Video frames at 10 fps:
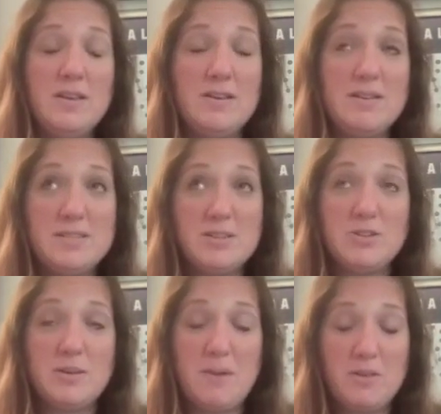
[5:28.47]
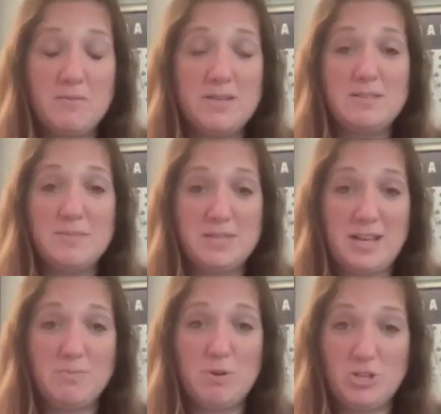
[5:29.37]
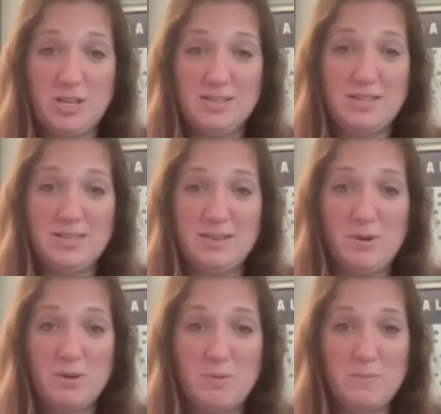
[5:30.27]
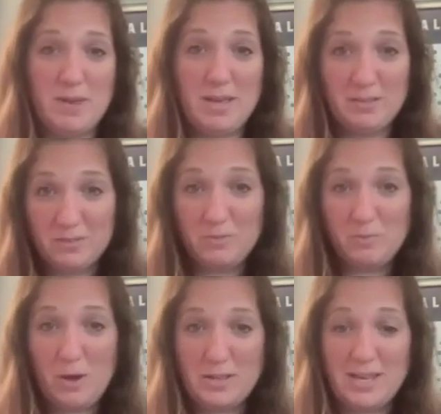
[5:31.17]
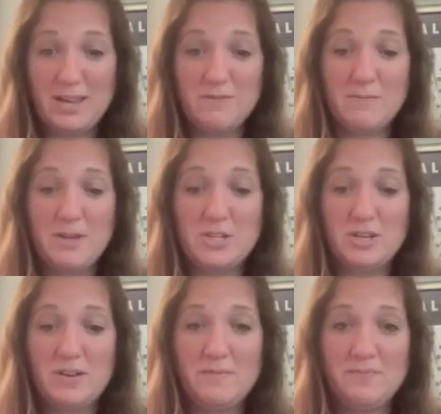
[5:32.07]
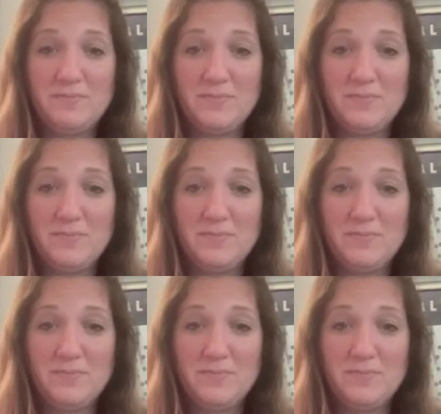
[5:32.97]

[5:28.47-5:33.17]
is there some other reason besides purchase that someone would be wanting information